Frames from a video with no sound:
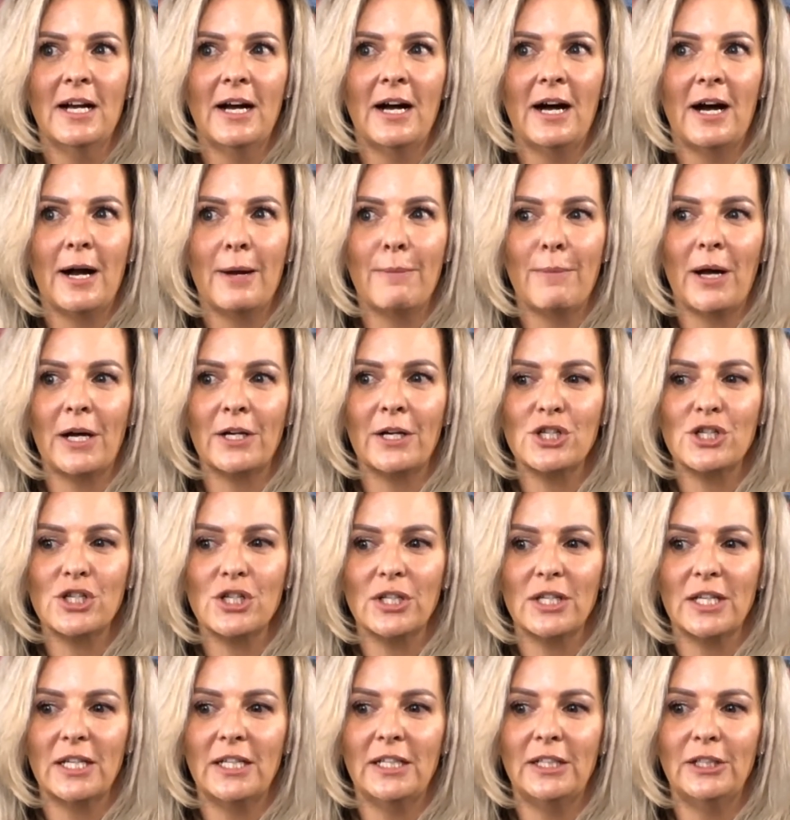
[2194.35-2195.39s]
I'm
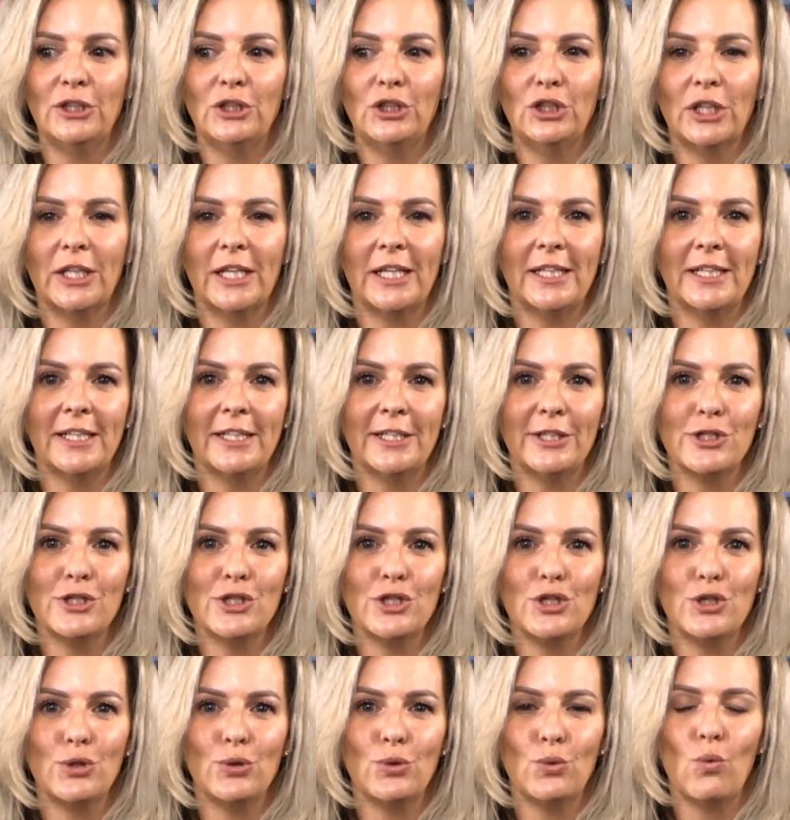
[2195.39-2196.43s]
actually looking
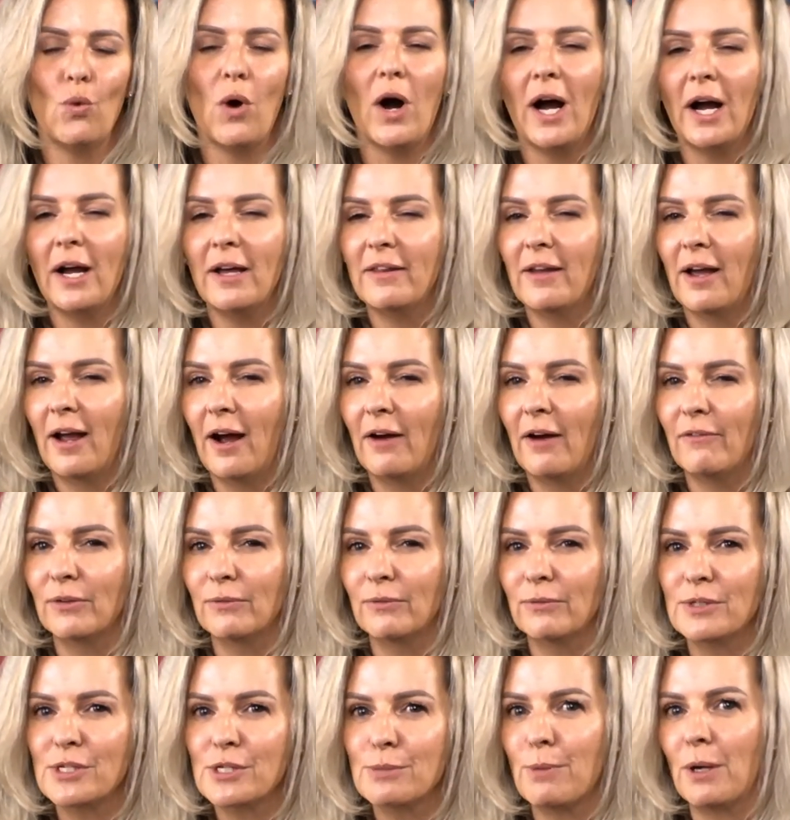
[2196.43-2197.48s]
into why they haven't
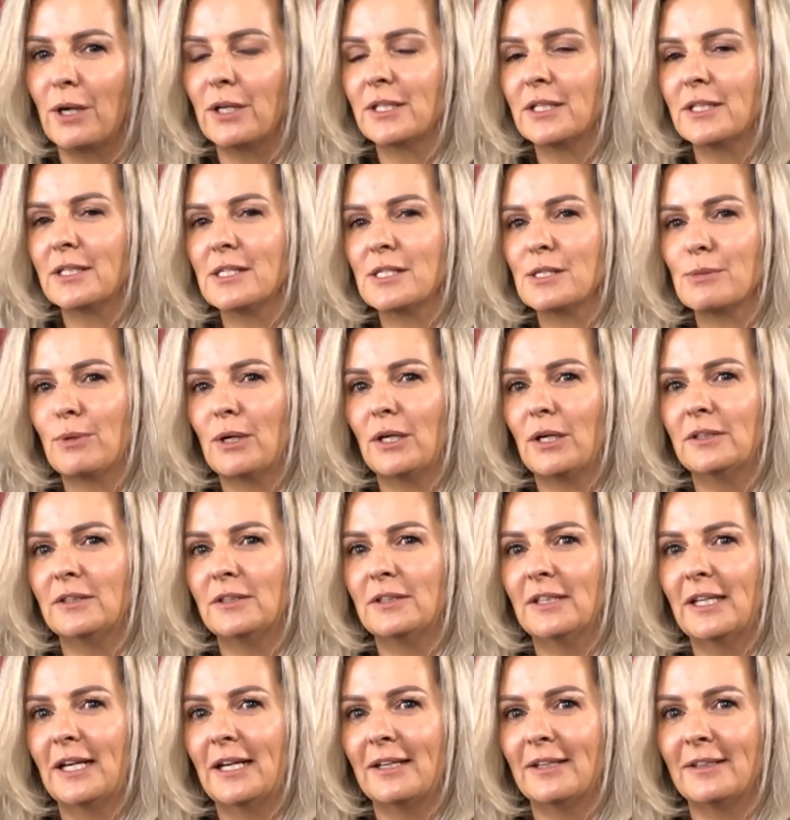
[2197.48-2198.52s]
responded as well
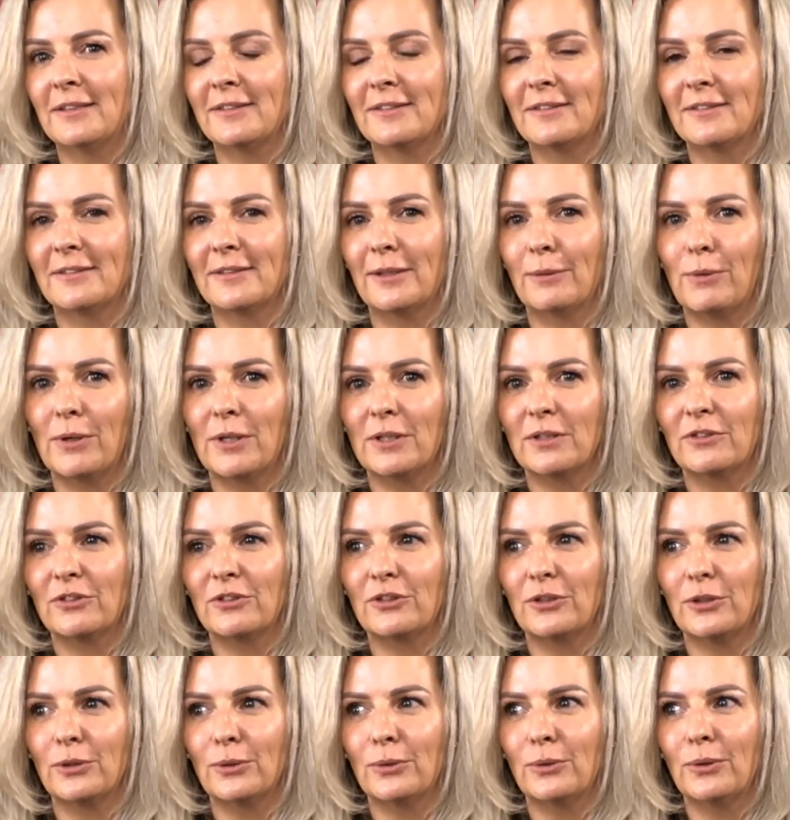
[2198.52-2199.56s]
as they want.
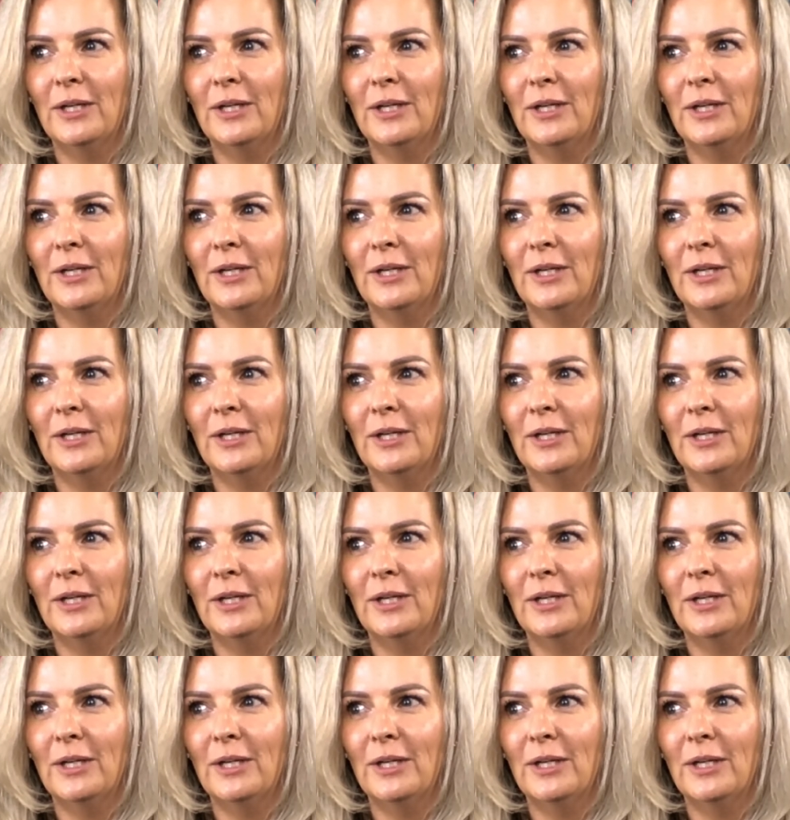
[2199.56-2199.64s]
So